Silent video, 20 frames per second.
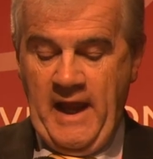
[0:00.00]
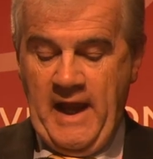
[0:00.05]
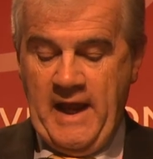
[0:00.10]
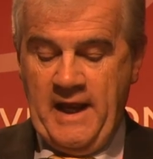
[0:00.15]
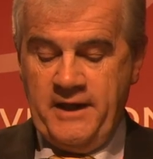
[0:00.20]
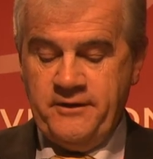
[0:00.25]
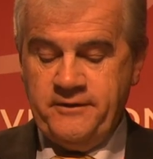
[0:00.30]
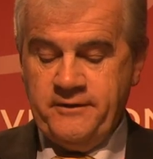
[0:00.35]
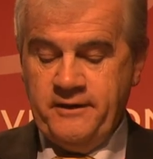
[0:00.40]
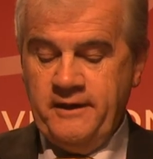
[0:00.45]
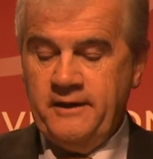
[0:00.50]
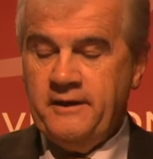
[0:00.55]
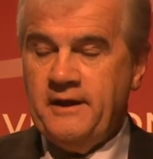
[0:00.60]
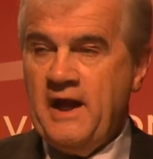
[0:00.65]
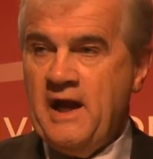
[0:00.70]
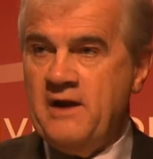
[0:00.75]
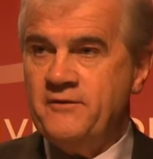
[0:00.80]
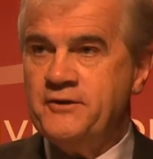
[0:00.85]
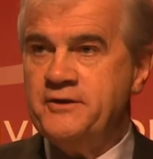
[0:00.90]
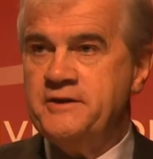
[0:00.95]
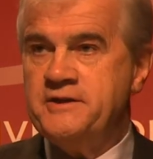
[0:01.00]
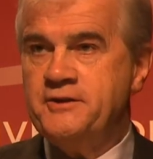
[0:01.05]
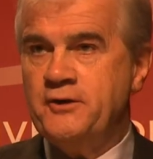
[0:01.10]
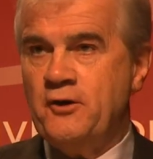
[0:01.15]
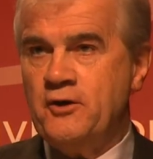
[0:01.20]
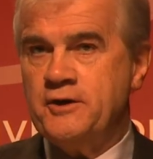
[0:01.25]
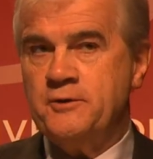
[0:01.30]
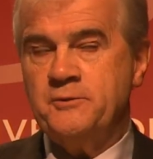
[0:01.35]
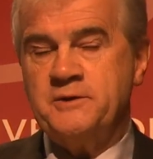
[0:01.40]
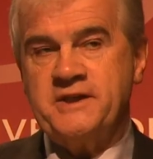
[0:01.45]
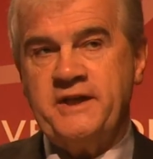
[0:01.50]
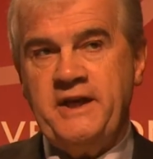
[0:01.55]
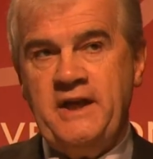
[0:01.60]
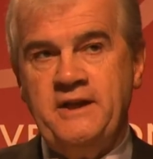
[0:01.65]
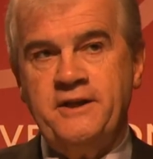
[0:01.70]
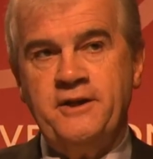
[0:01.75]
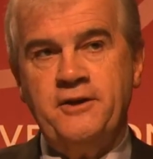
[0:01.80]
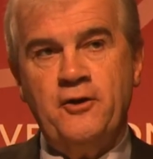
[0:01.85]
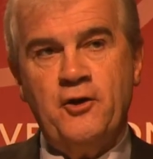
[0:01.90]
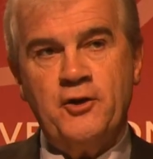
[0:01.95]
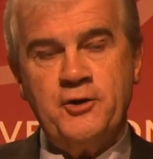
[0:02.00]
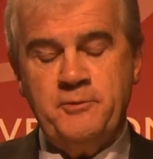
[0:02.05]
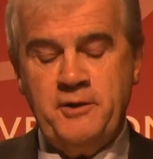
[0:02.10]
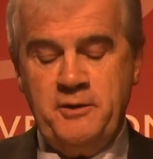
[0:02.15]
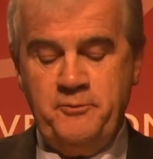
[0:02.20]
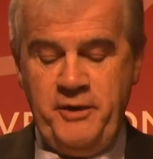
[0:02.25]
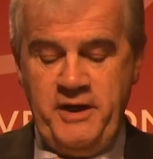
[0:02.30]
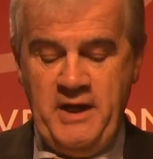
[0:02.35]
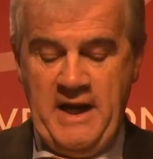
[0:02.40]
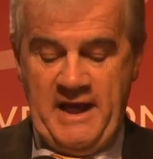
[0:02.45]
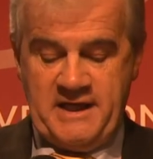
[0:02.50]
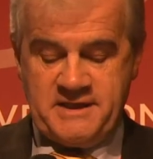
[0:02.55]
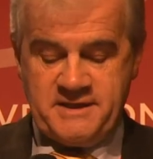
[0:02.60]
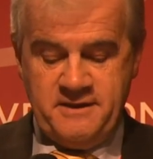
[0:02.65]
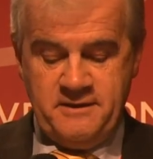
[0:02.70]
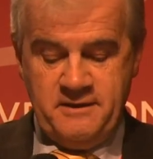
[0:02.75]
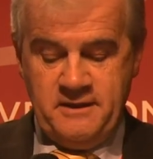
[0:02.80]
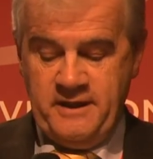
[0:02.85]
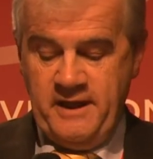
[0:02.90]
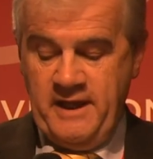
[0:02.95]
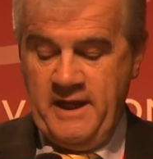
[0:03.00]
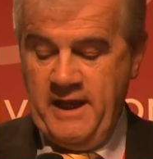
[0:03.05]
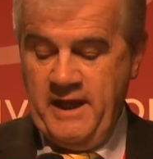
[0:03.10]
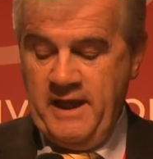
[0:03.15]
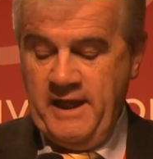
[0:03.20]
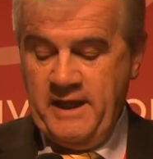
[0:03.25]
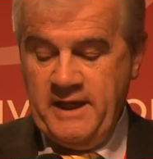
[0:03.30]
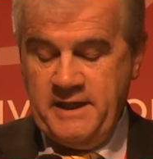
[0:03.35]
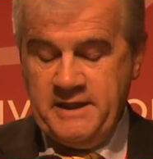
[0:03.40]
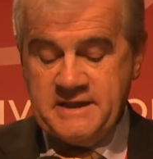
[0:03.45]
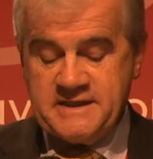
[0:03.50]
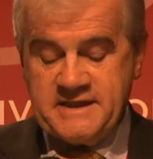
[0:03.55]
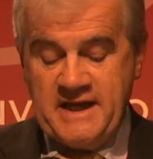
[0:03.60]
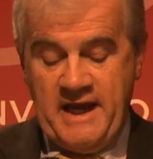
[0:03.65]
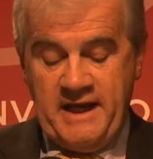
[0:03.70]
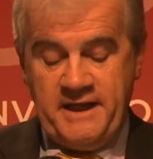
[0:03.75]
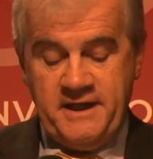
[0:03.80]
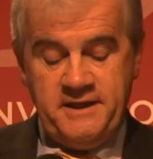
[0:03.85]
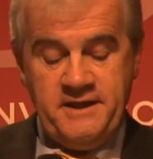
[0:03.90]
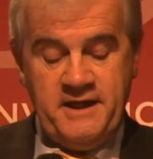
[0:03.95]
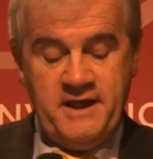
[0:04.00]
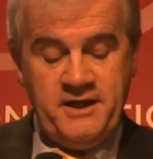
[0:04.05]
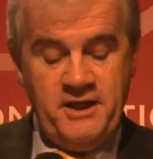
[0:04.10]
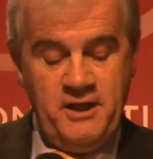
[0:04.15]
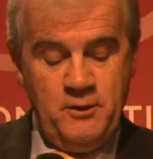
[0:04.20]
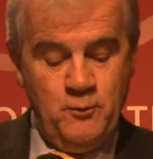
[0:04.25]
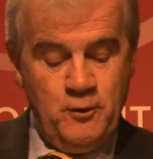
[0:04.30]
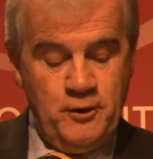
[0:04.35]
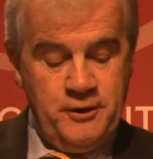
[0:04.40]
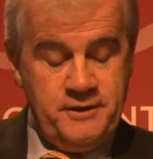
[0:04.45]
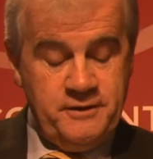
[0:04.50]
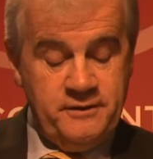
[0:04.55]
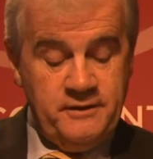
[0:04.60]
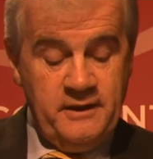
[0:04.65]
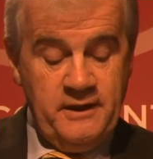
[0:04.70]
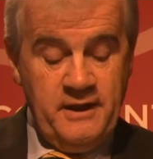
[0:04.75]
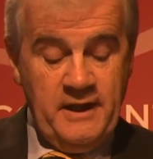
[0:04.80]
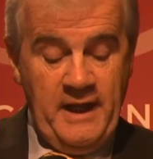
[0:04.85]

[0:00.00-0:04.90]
and after his daughter was killed in an automobile accident, he decided that he would